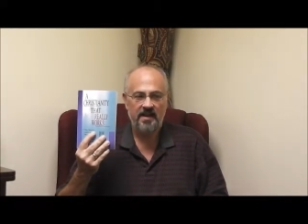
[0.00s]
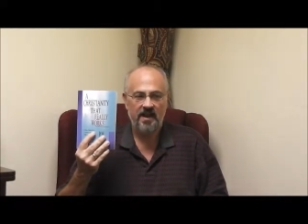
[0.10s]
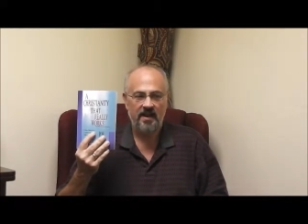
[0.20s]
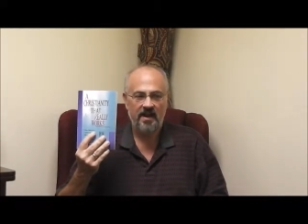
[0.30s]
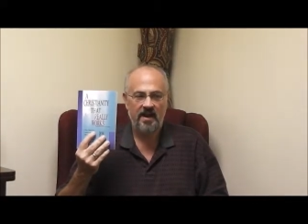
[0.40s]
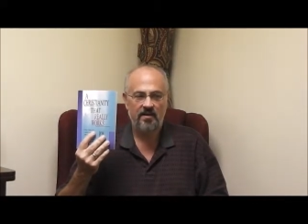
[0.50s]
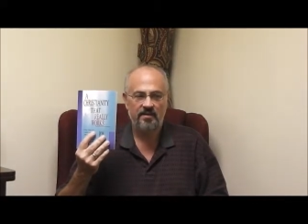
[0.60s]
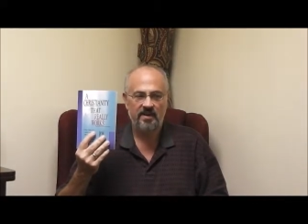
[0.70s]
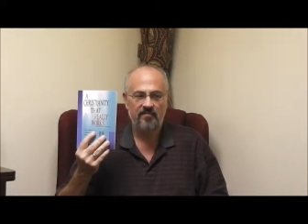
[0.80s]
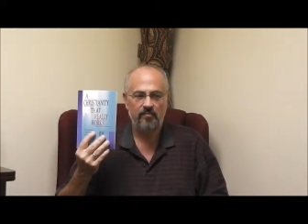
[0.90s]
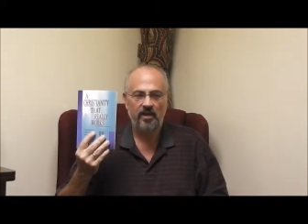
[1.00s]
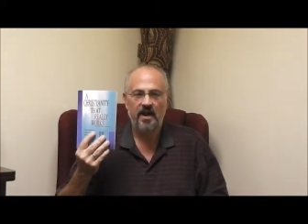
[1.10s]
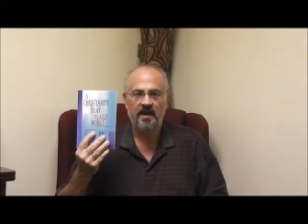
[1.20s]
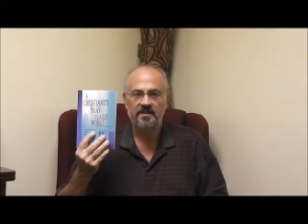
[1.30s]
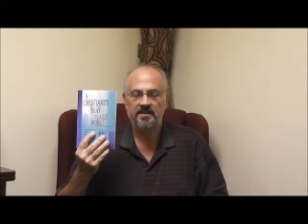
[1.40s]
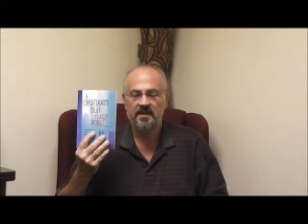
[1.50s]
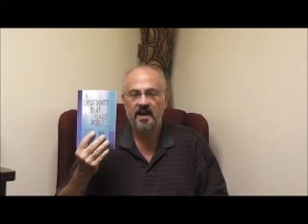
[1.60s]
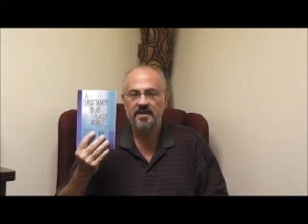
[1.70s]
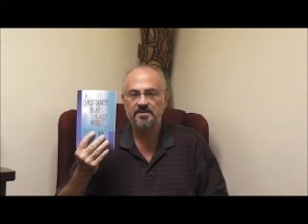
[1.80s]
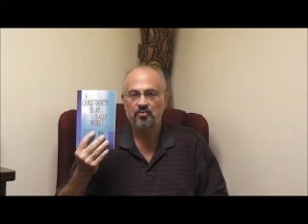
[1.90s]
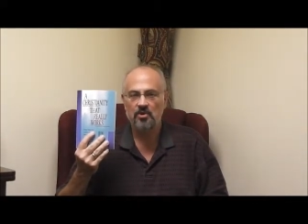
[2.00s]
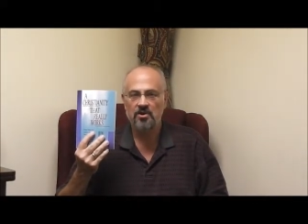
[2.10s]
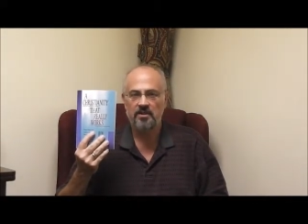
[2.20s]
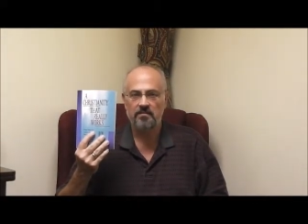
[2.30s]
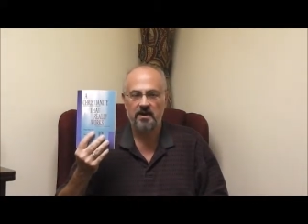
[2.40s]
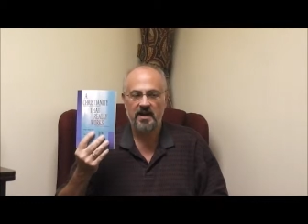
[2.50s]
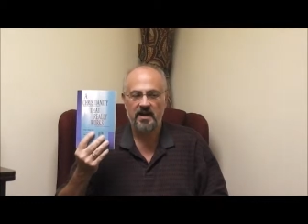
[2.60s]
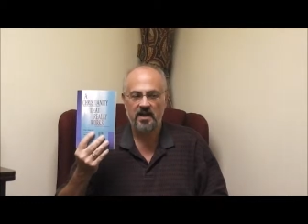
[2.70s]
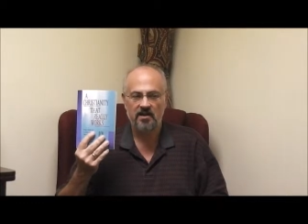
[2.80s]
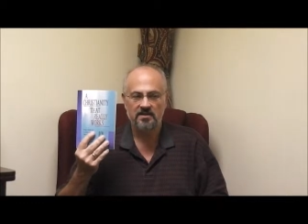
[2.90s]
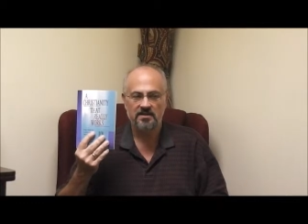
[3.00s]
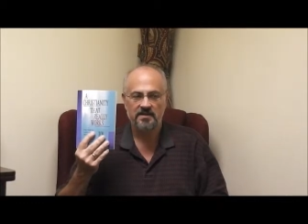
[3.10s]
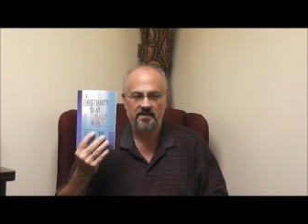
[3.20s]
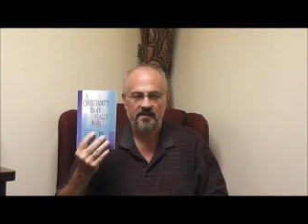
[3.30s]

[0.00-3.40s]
and how they have blocked God's work in my heart.